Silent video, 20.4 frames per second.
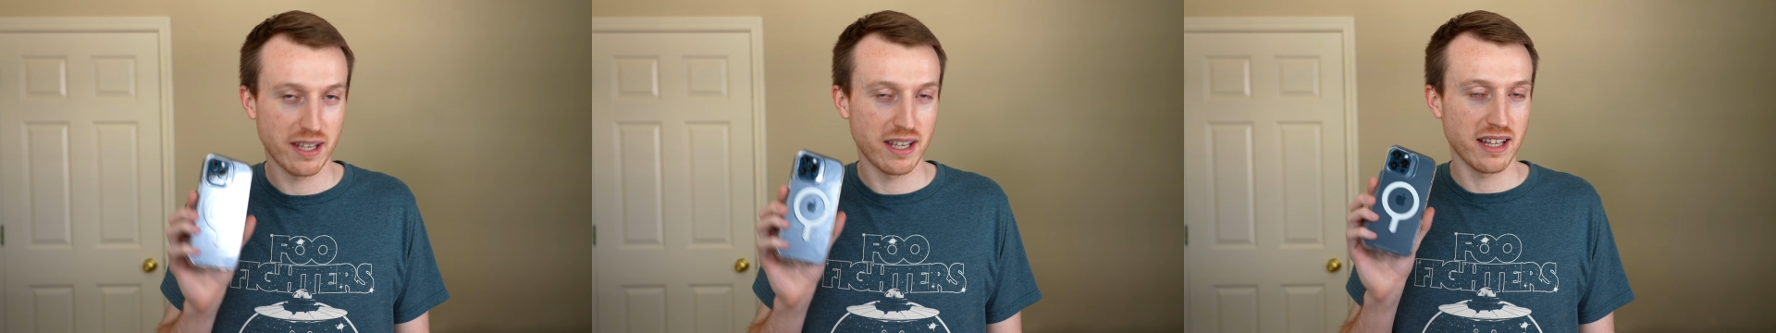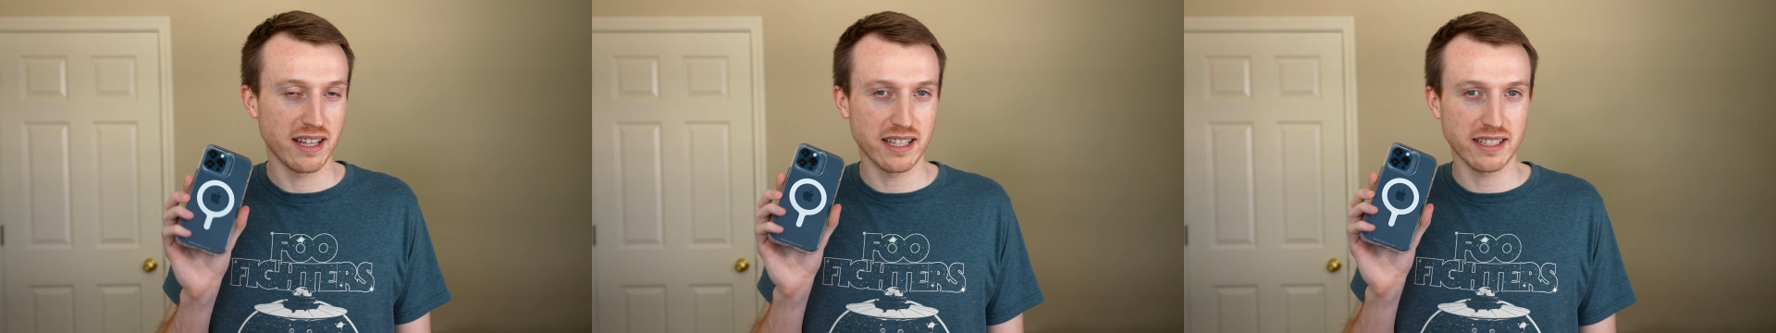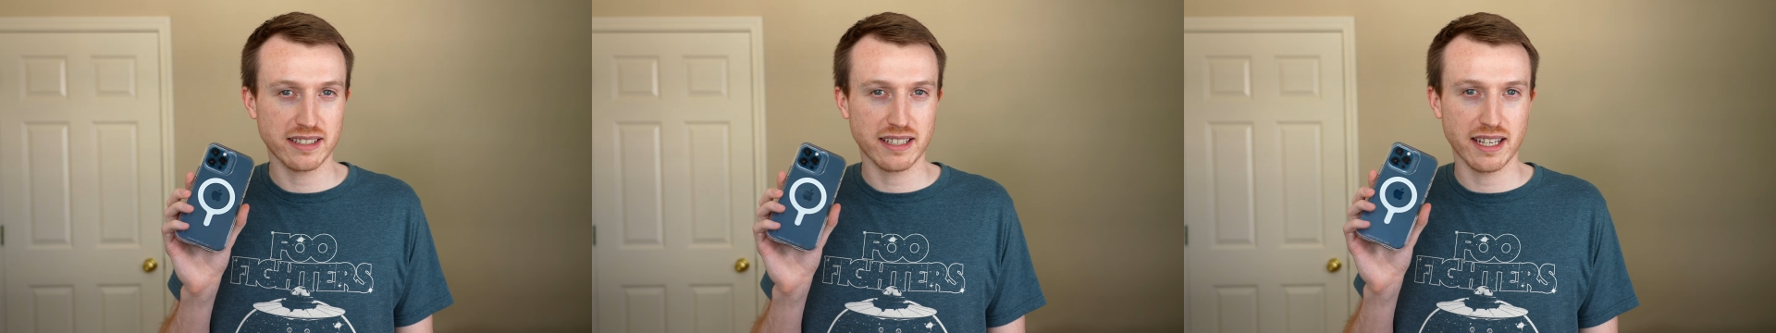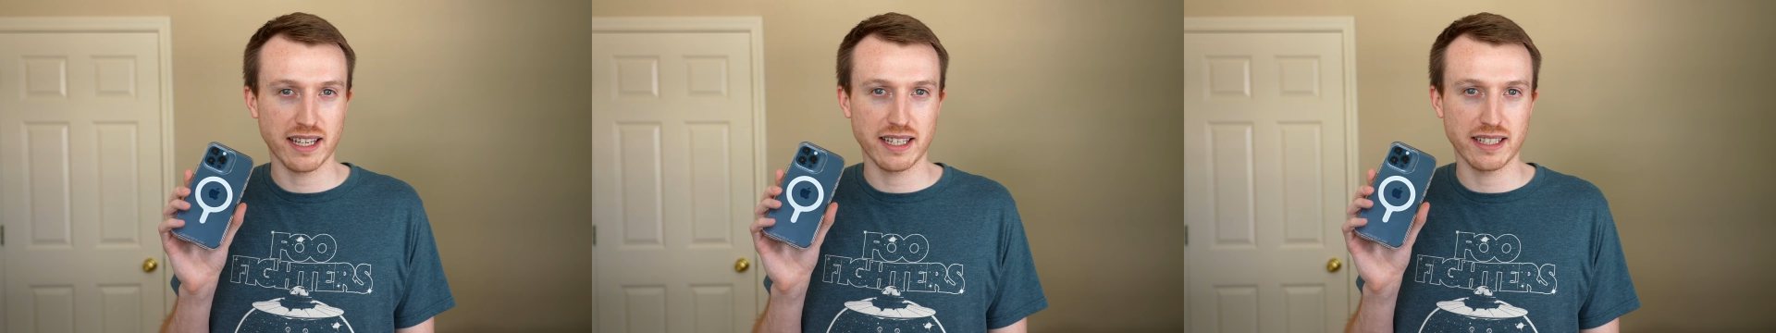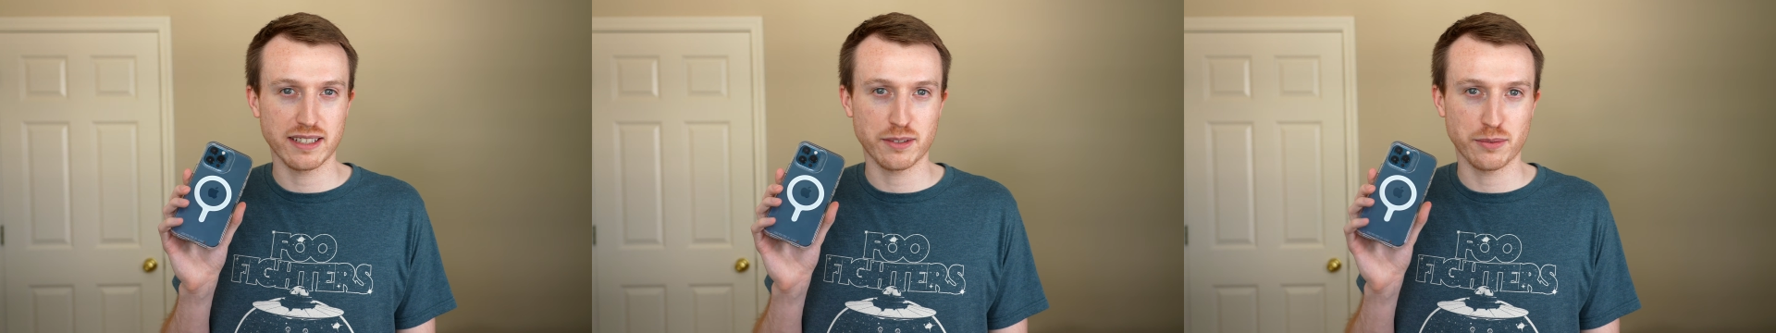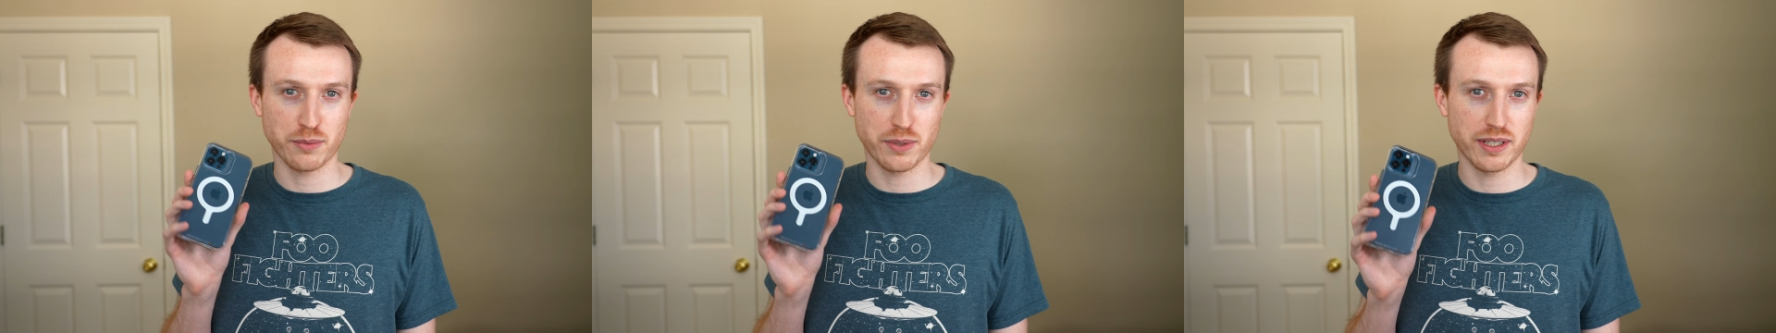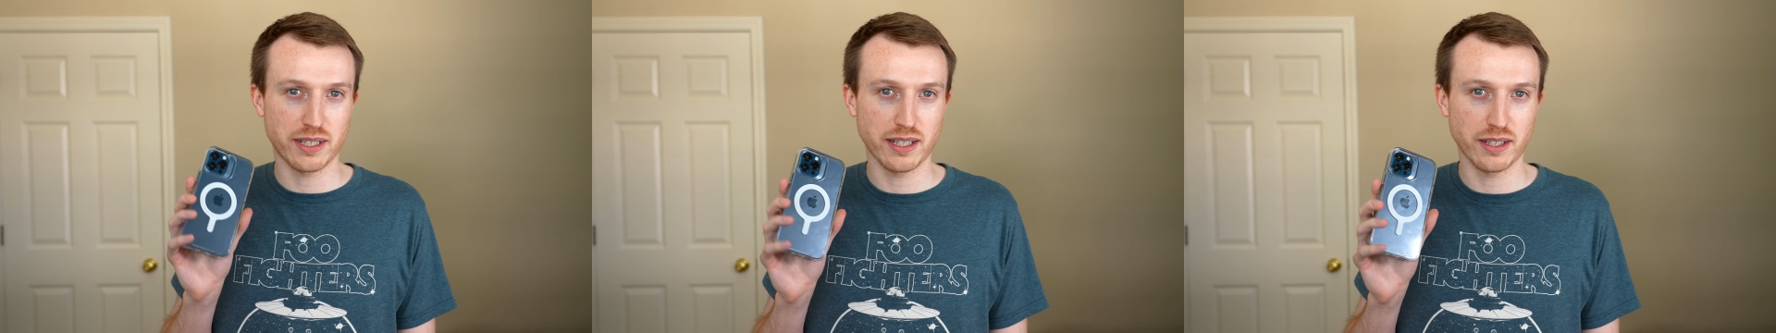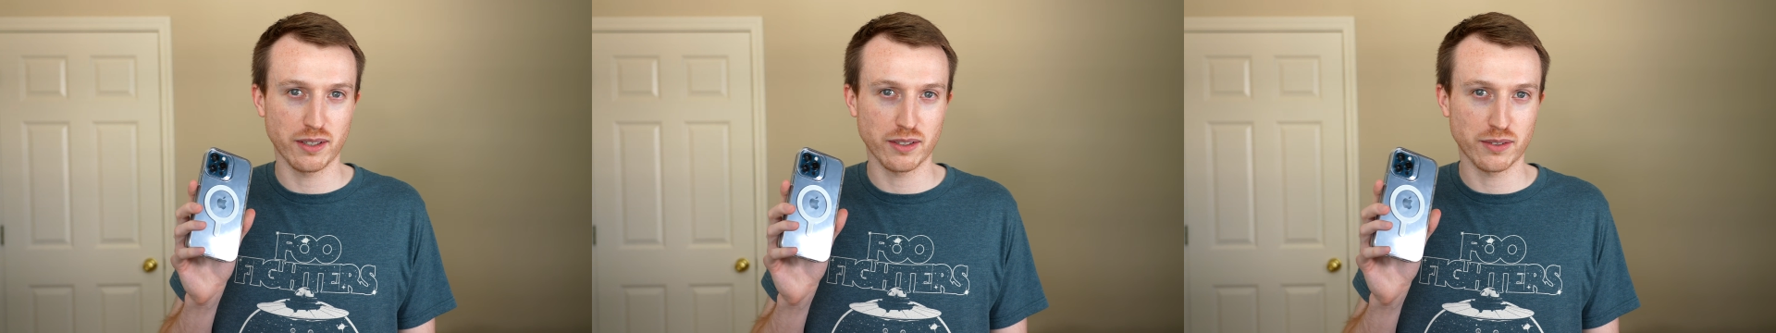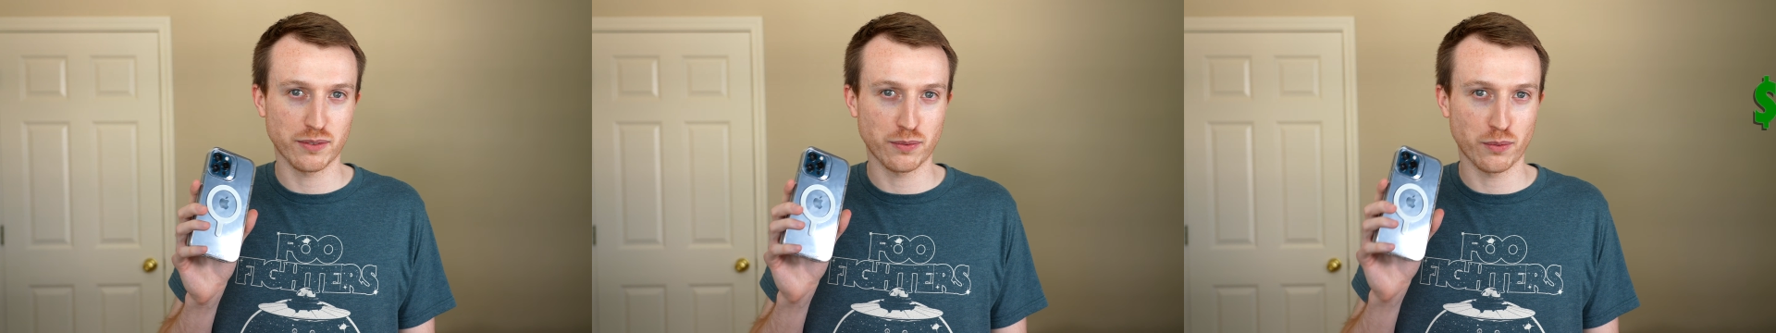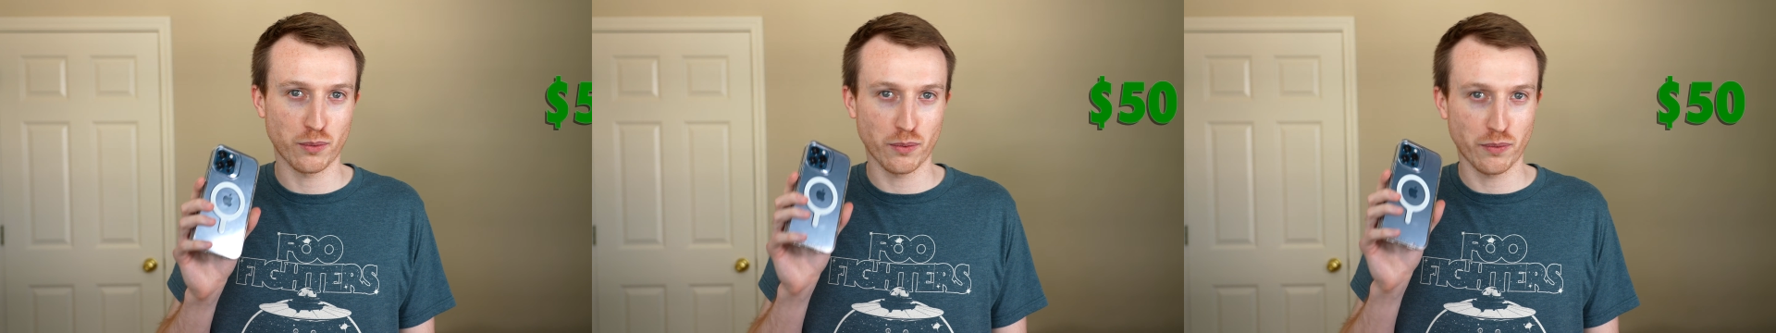This case retails for